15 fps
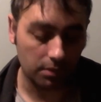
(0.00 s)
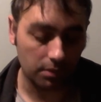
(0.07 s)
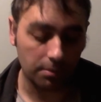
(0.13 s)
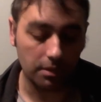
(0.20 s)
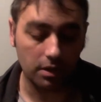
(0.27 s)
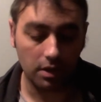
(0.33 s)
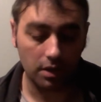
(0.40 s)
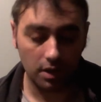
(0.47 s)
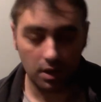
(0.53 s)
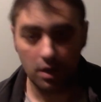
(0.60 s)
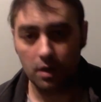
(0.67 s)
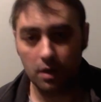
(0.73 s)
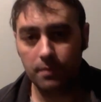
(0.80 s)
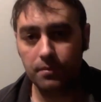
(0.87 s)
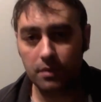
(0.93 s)
But
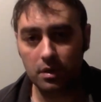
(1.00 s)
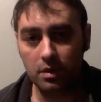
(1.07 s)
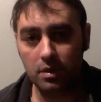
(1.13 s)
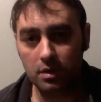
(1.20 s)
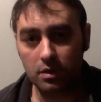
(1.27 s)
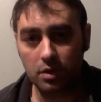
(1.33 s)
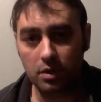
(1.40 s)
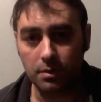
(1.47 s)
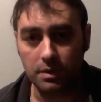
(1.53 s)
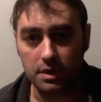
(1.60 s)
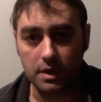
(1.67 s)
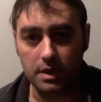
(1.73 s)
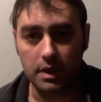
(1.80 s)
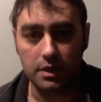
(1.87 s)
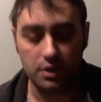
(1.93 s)
common
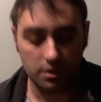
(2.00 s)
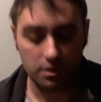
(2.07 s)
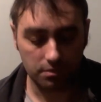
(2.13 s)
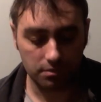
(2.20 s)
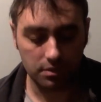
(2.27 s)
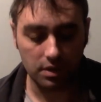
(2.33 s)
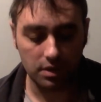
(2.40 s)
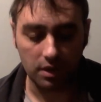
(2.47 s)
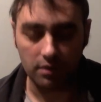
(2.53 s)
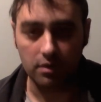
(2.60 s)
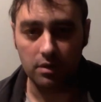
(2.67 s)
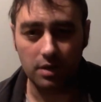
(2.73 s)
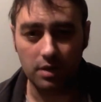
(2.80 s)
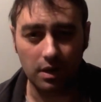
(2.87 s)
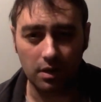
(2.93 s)
sense,
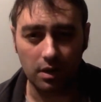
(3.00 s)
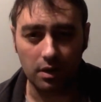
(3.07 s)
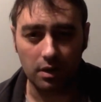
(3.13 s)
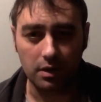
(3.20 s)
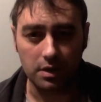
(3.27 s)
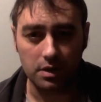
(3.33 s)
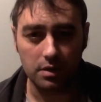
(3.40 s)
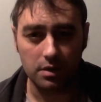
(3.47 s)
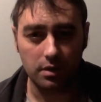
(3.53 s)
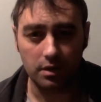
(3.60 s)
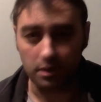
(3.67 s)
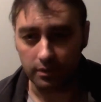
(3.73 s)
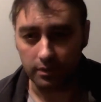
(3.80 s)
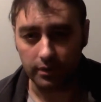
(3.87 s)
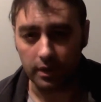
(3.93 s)
take at least
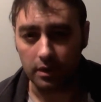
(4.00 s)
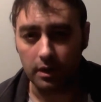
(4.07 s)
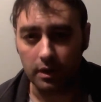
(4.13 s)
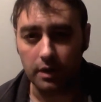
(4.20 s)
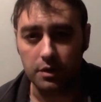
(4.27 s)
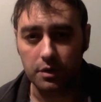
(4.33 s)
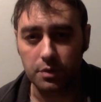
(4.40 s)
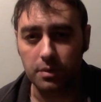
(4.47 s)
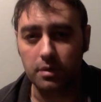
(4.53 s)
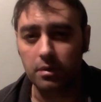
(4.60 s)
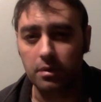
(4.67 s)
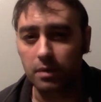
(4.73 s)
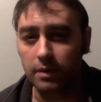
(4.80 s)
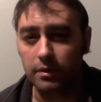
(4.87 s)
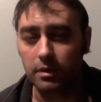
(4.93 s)
3 fire lighters with
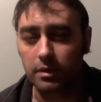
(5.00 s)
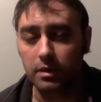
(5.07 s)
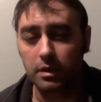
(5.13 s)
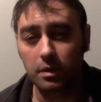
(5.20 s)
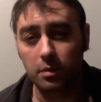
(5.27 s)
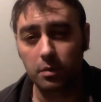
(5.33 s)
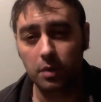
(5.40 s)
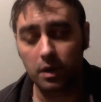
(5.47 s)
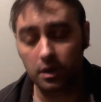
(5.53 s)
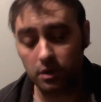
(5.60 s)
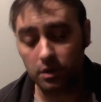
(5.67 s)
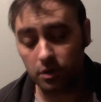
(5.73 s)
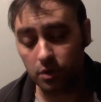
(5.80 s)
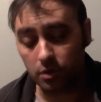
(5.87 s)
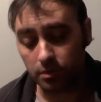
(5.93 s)
you everywhere
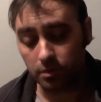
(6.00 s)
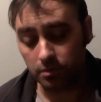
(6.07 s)
you go.